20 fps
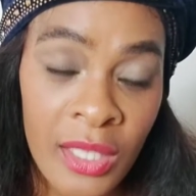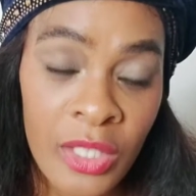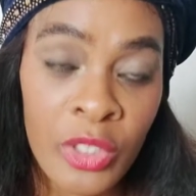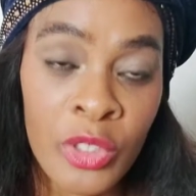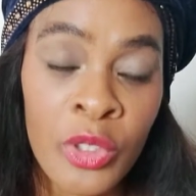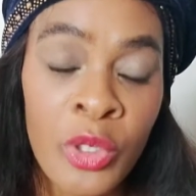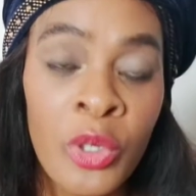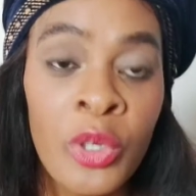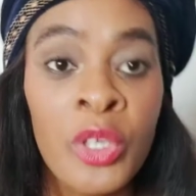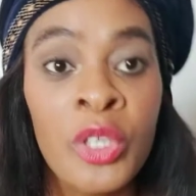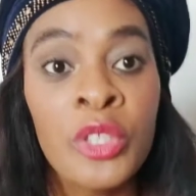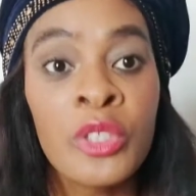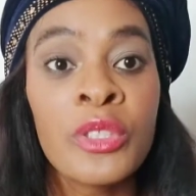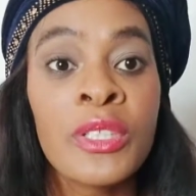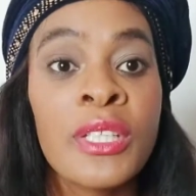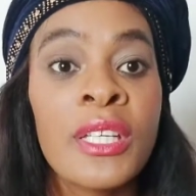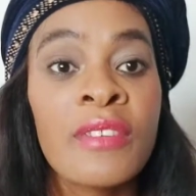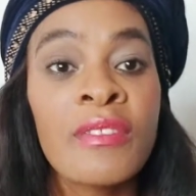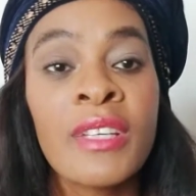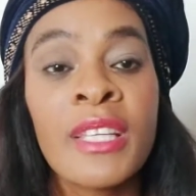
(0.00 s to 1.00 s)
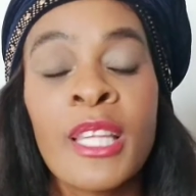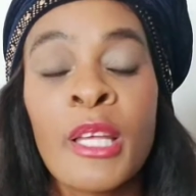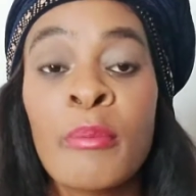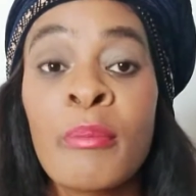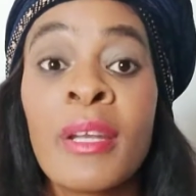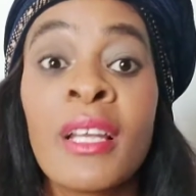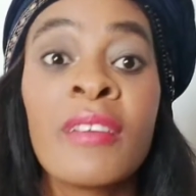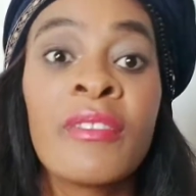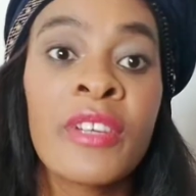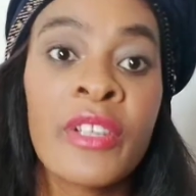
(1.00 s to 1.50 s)
You're giving them
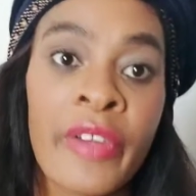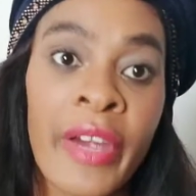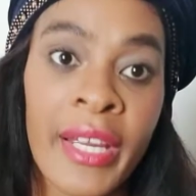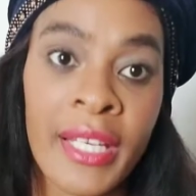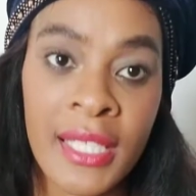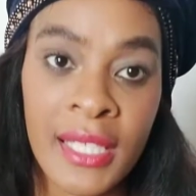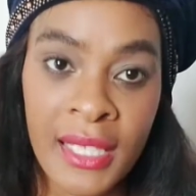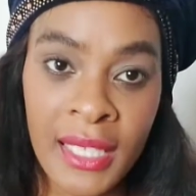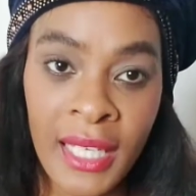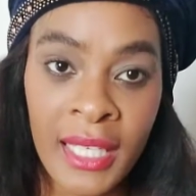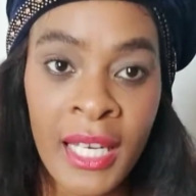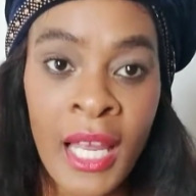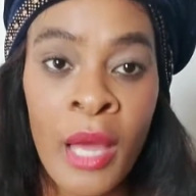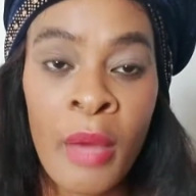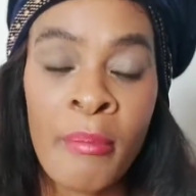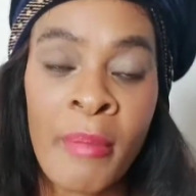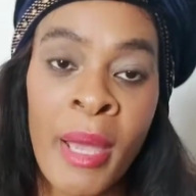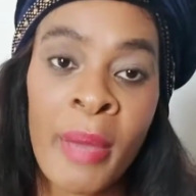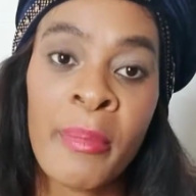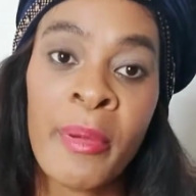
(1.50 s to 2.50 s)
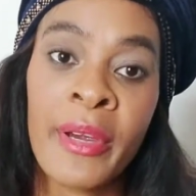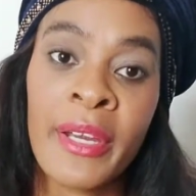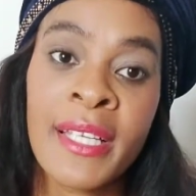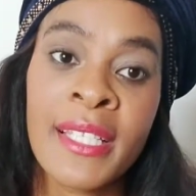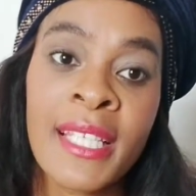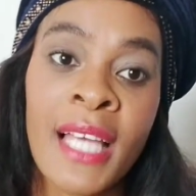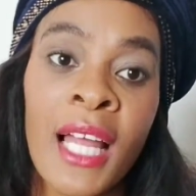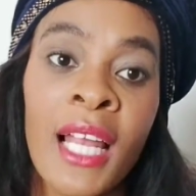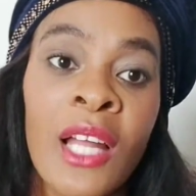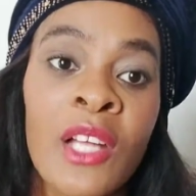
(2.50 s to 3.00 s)
living rights, that my
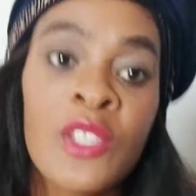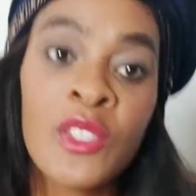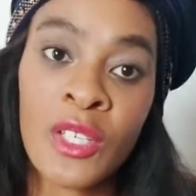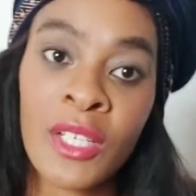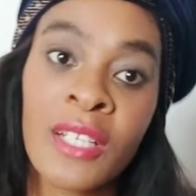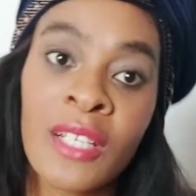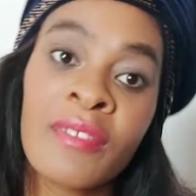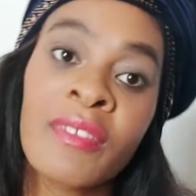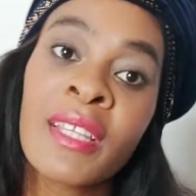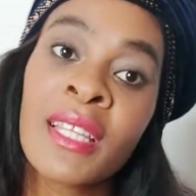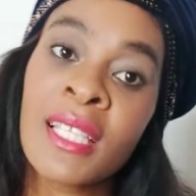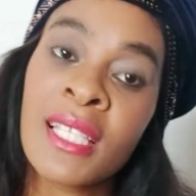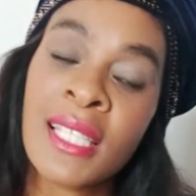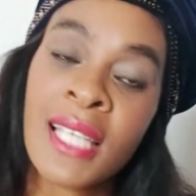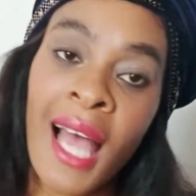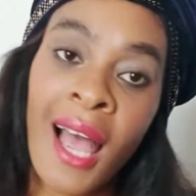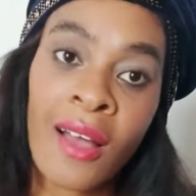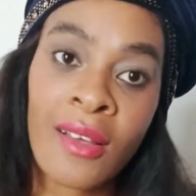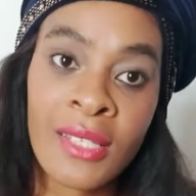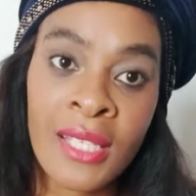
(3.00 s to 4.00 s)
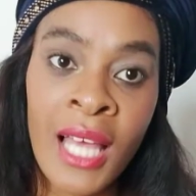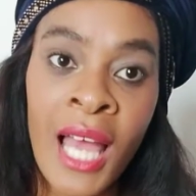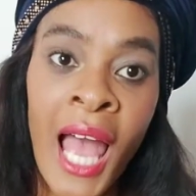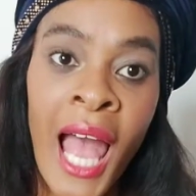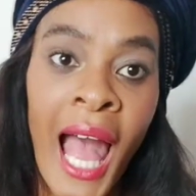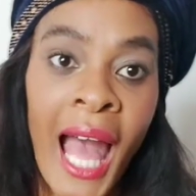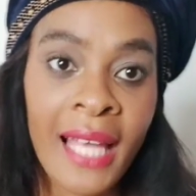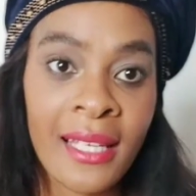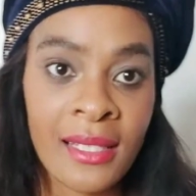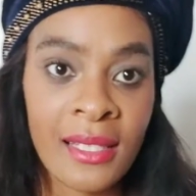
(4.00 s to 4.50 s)
parents are allowed to live in this house
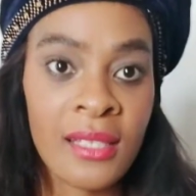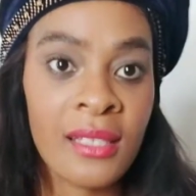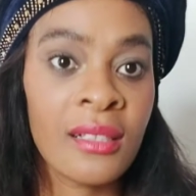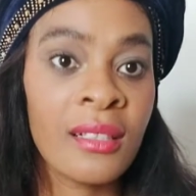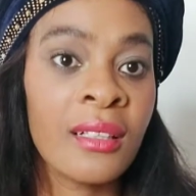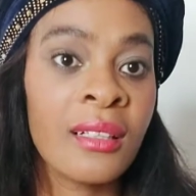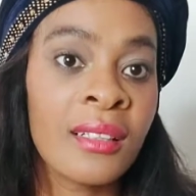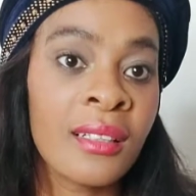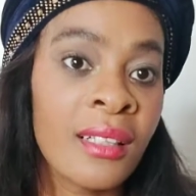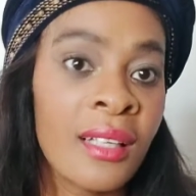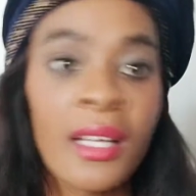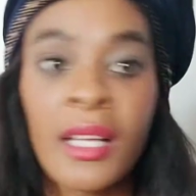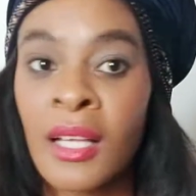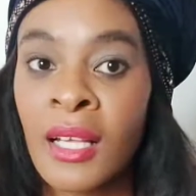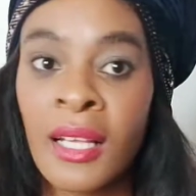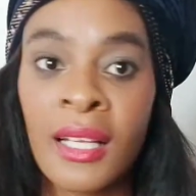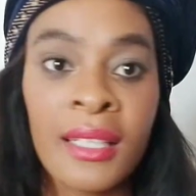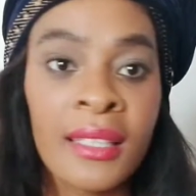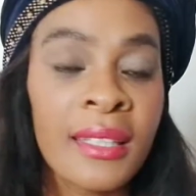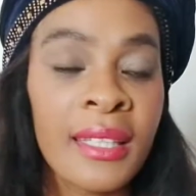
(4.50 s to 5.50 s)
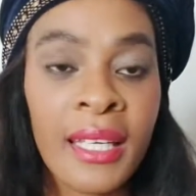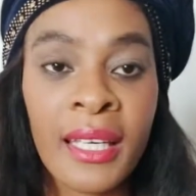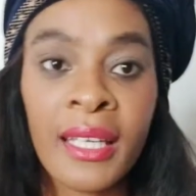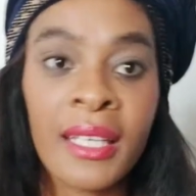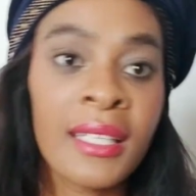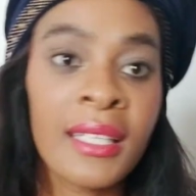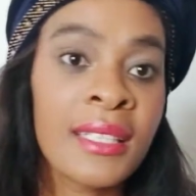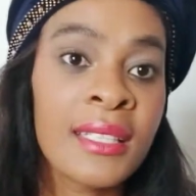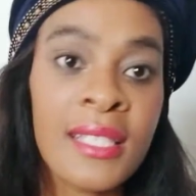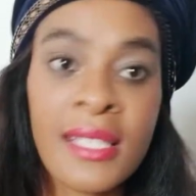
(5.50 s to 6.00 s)
until
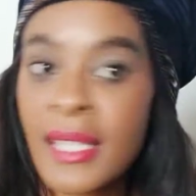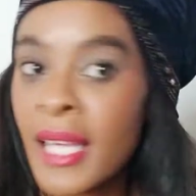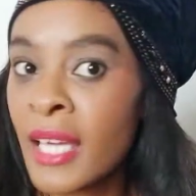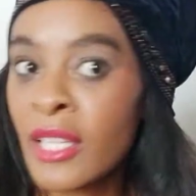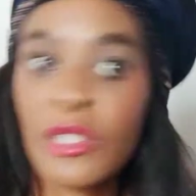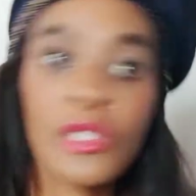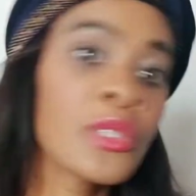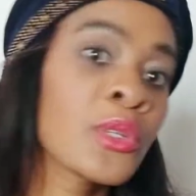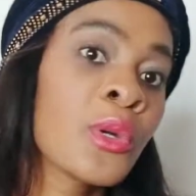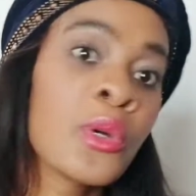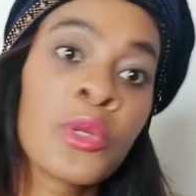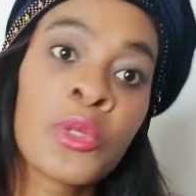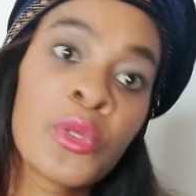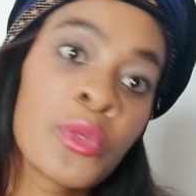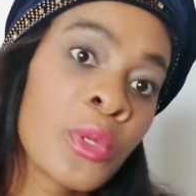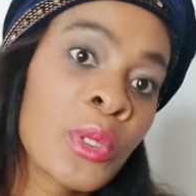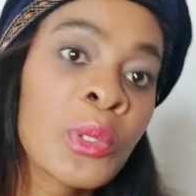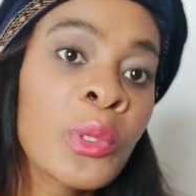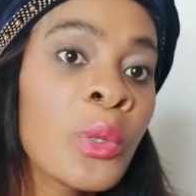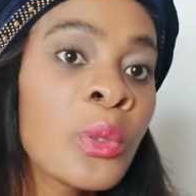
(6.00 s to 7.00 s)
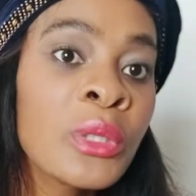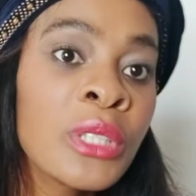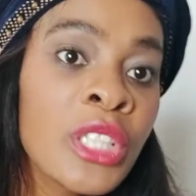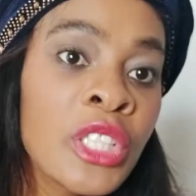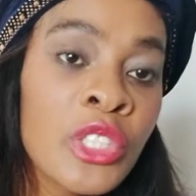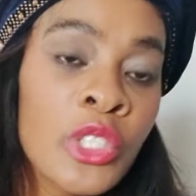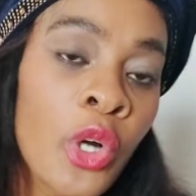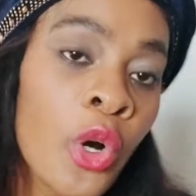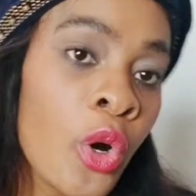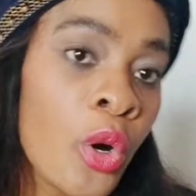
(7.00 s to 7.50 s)
they decide to go to an old
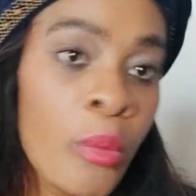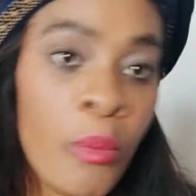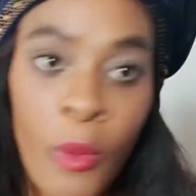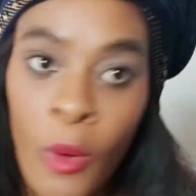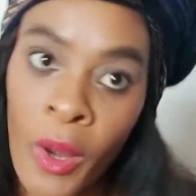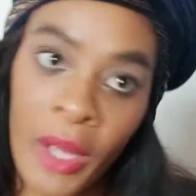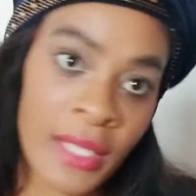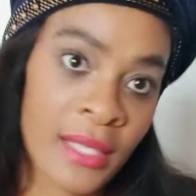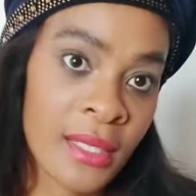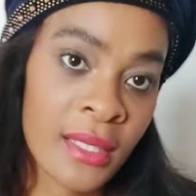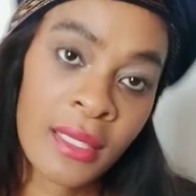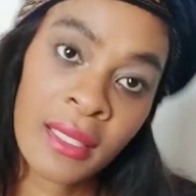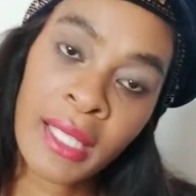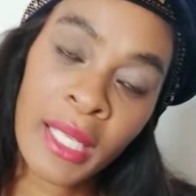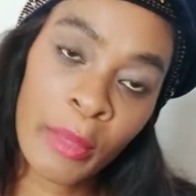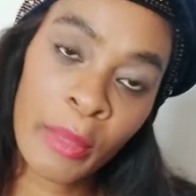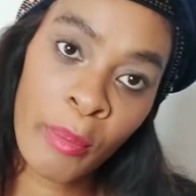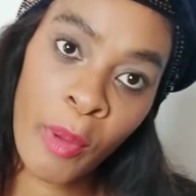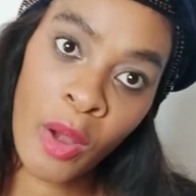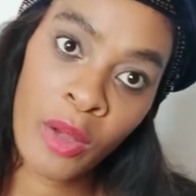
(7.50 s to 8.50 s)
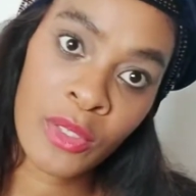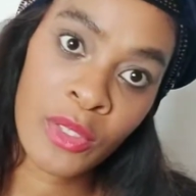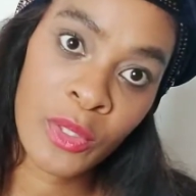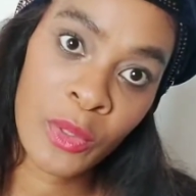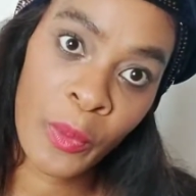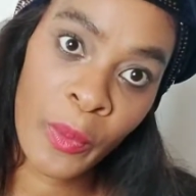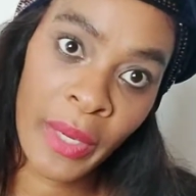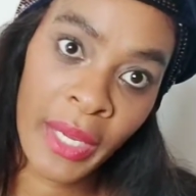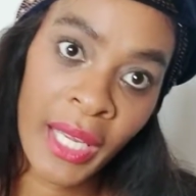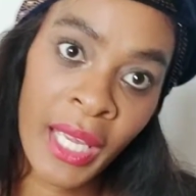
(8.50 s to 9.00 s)
age home or until they pass
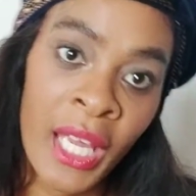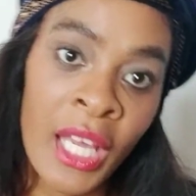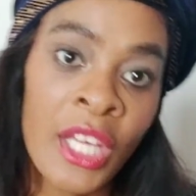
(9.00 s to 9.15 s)
away.